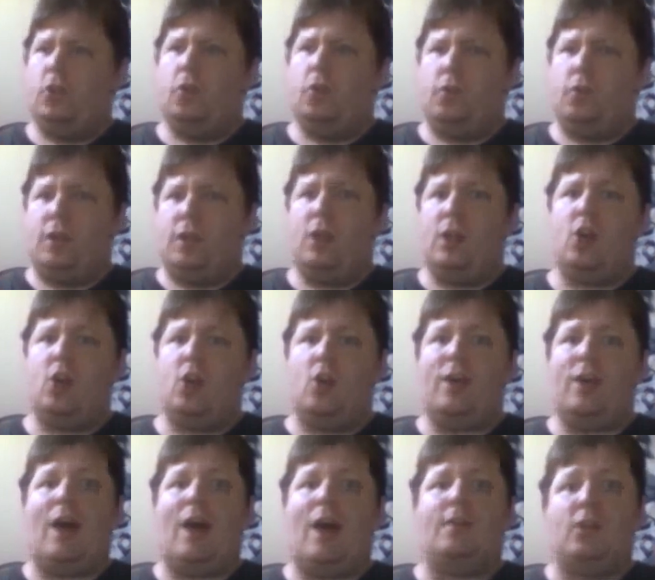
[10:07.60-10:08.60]
Cinder
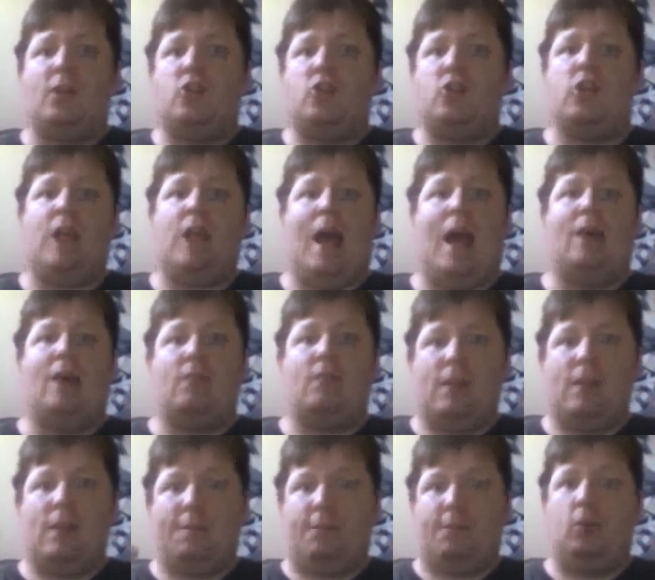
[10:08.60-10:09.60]
now that she has
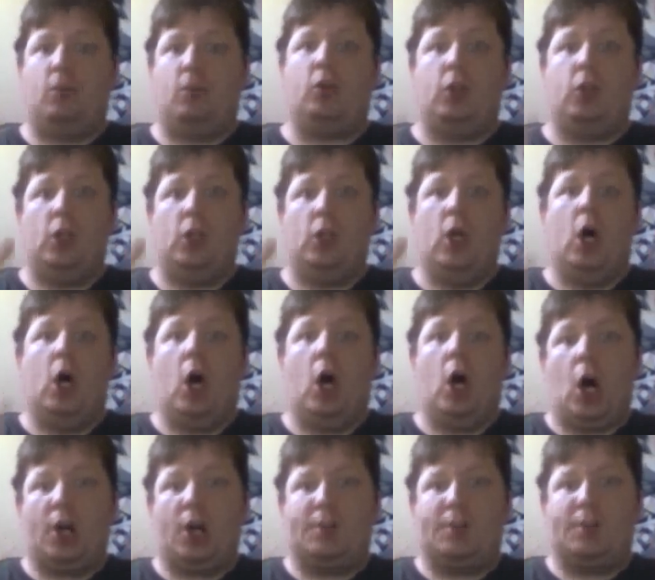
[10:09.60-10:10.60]
the full
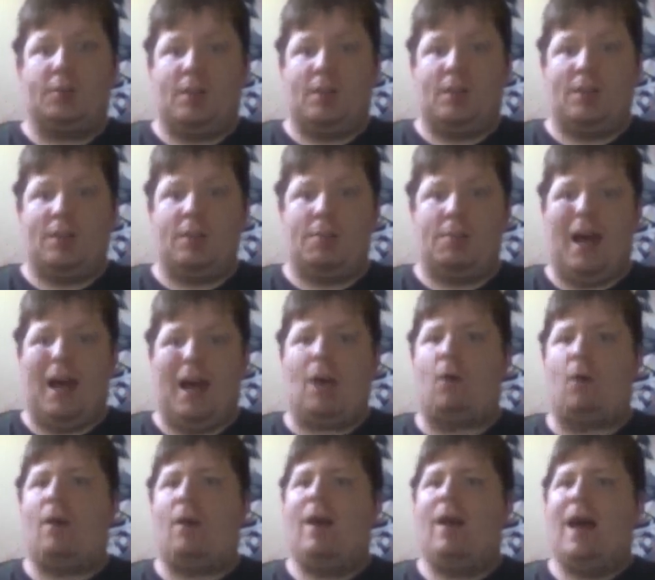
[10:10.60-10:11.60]
autumn season
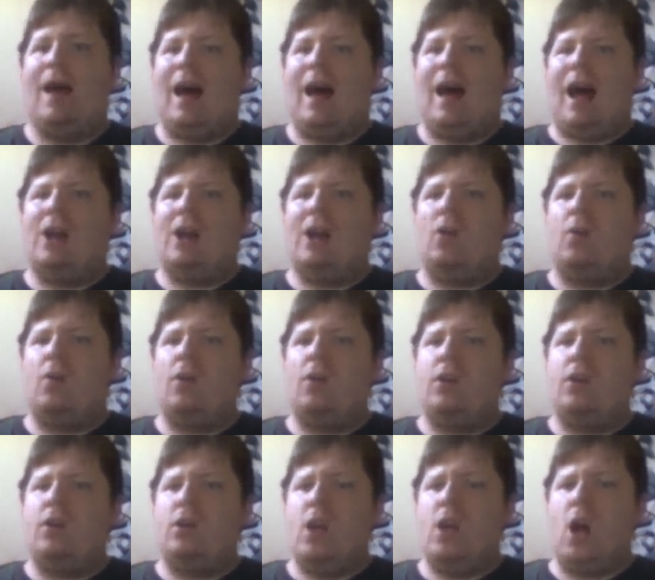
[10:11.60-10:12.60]
power? I don't
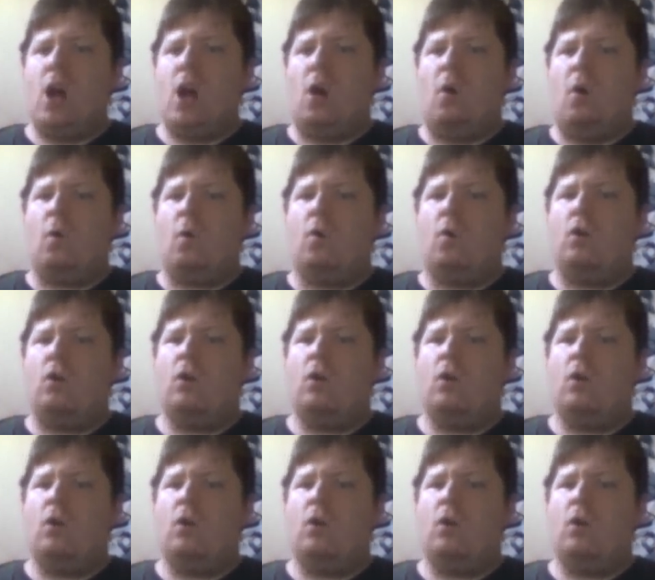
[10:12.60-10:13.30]
know.